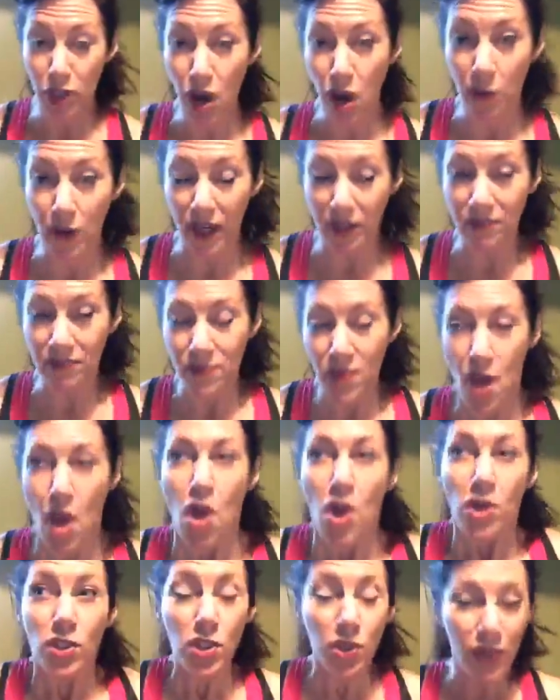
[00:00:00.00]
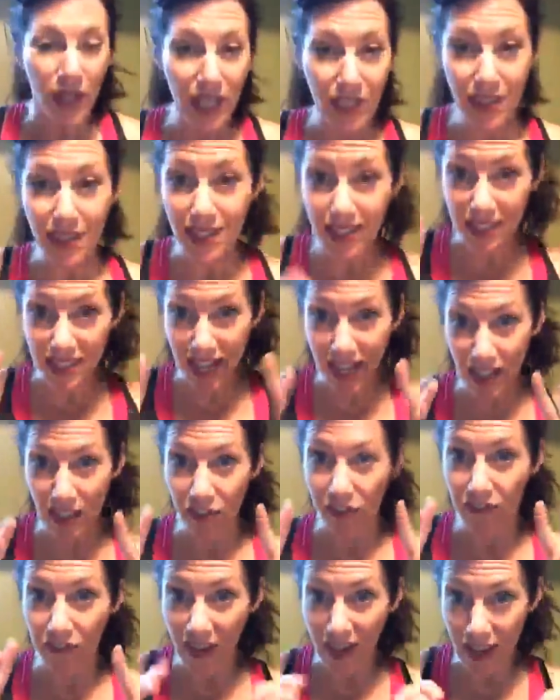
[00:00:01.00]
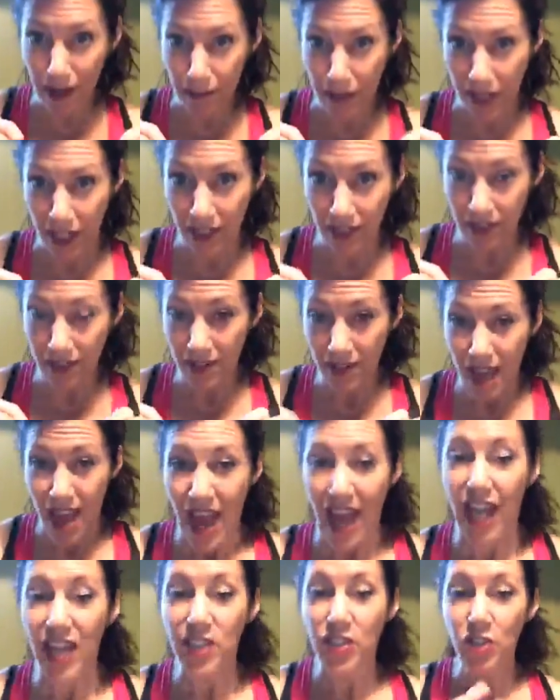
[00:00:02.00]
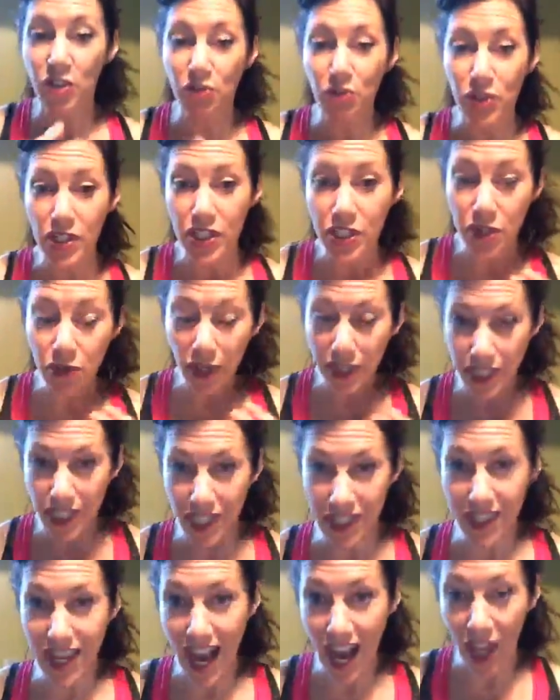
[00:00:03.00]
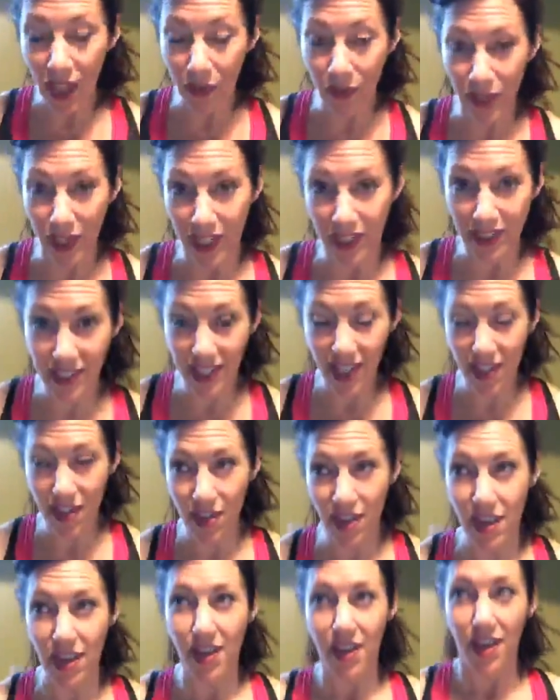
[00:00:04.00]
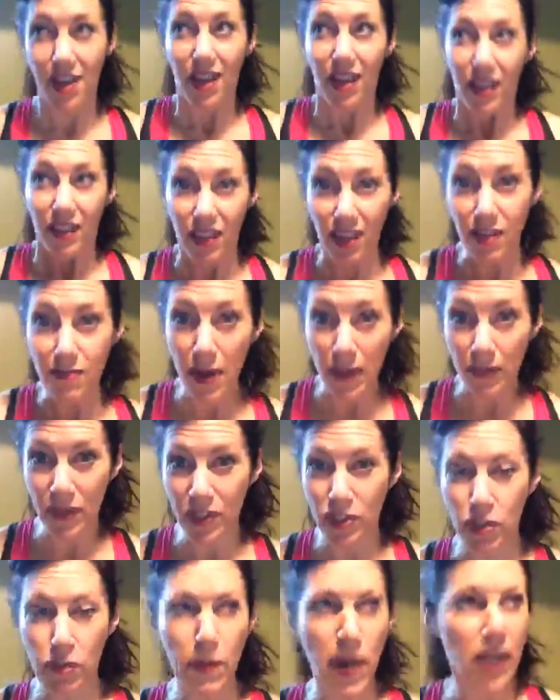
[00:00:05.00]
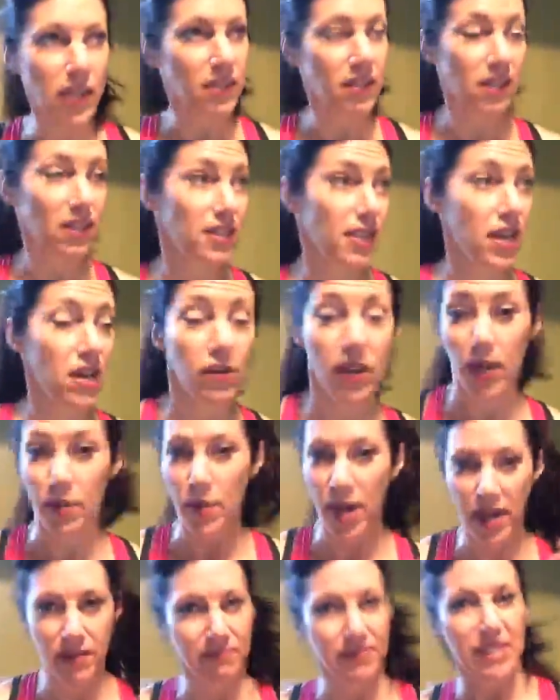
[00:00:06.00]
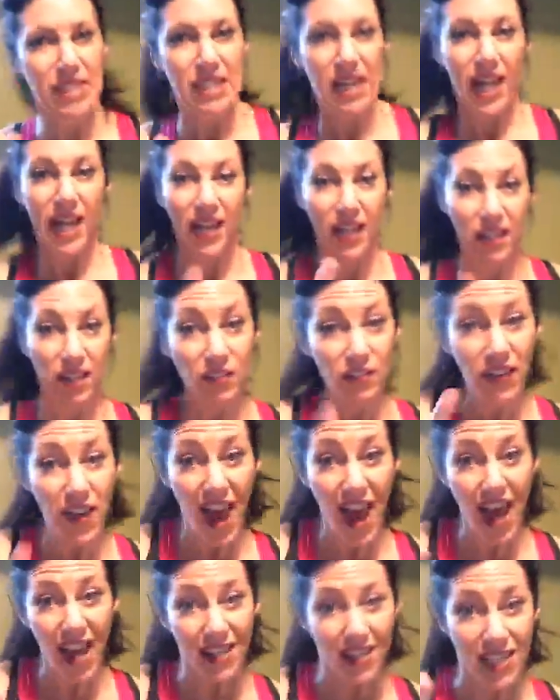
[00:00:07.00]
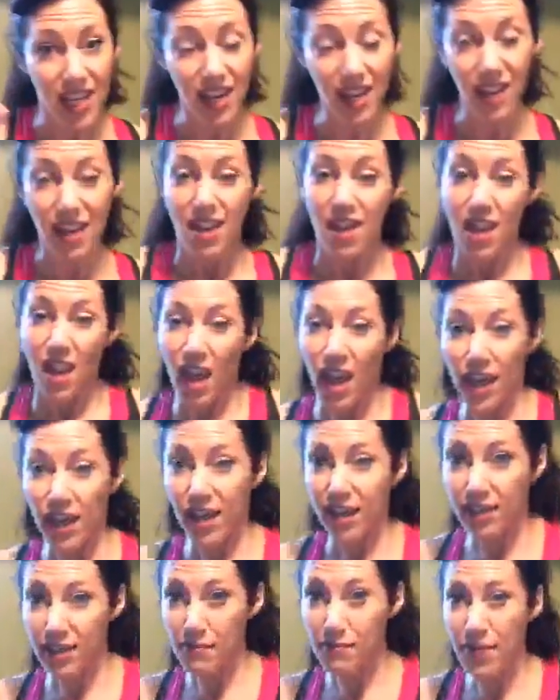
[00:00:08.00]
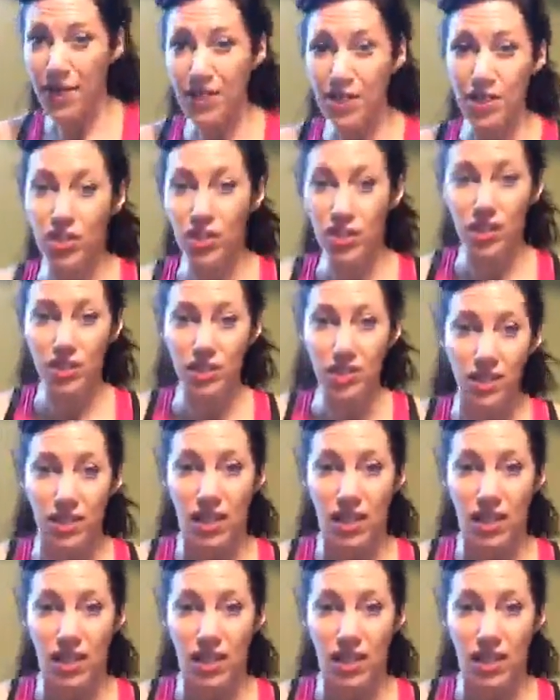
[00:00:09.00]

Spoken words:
going. So in the state of famine, as you're restricting calories, think about this, your body's going to say, okay, wait, I got the fat, I got the muscle